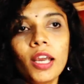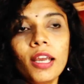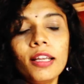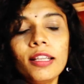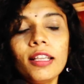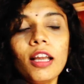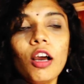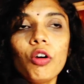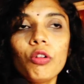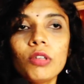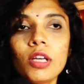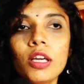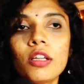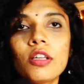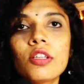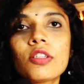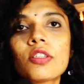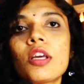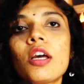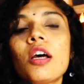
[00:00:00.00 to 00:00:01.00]
Now there
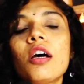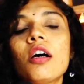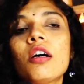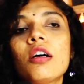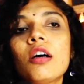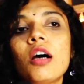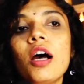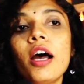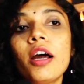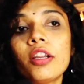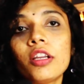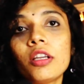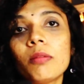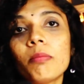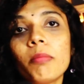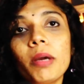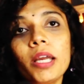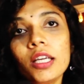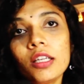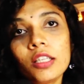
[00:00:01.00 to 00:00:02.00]
is
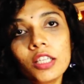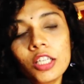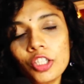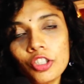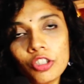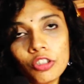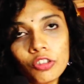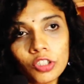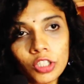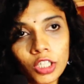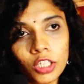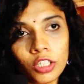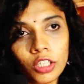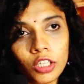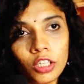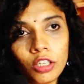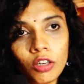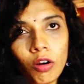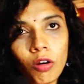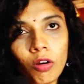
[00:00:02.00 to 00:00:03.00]
Aryan migration
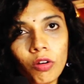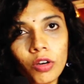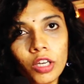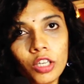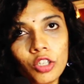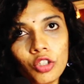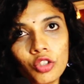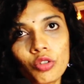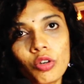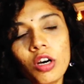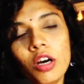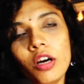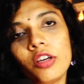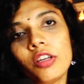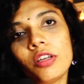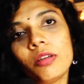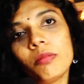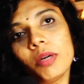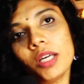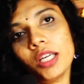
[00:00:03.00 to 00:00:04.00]
theory or
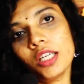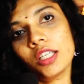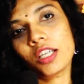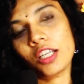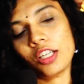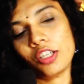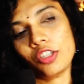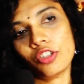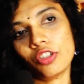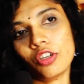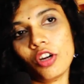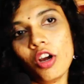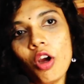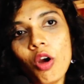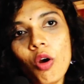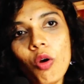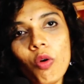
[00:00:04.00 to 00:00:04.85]
Indo-Aryan migration,